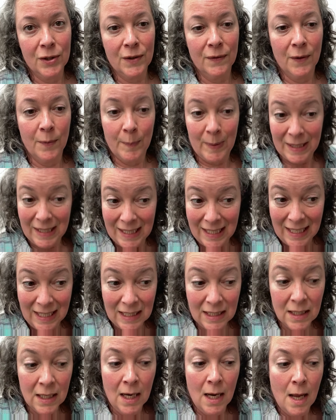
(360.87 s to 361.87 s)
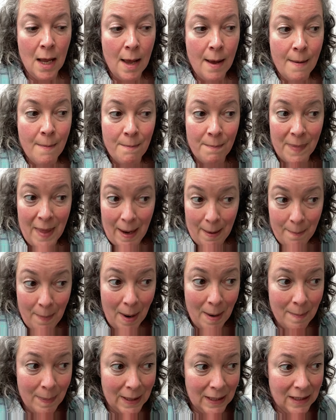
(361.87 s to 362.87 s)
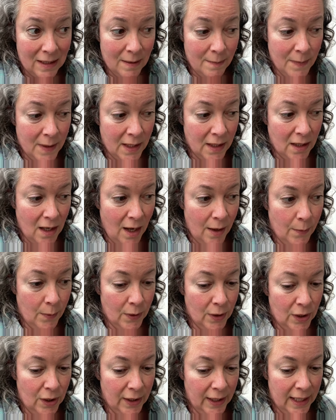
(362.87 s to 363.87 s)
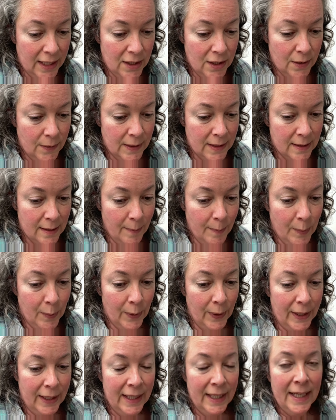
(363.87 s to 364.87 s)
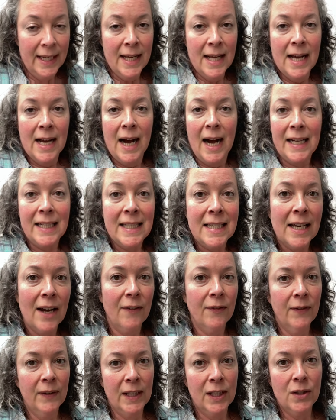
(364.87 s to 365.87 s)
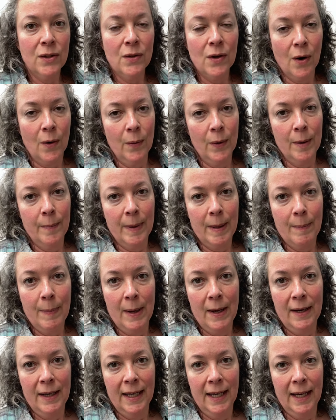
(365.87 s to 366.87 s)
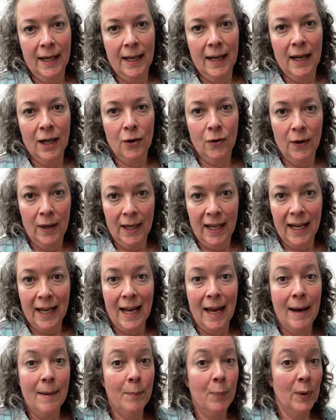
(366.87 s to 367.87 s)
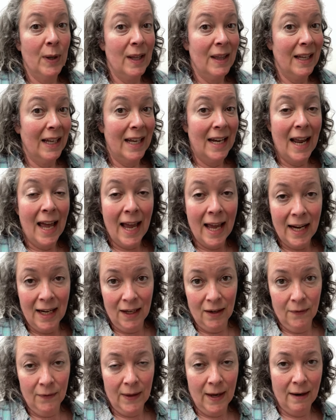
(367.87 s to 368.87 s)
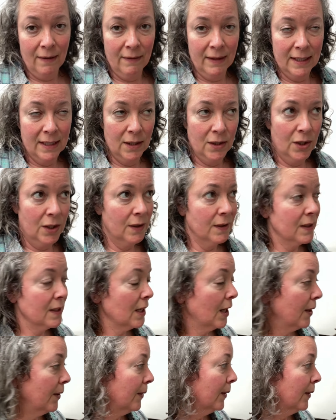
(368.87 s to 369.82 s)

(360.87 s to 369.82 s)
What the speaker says: of the business, that might be something that I want to look into at some point. I definitely do not want to be burning acrylic and breathing in any of that residue. So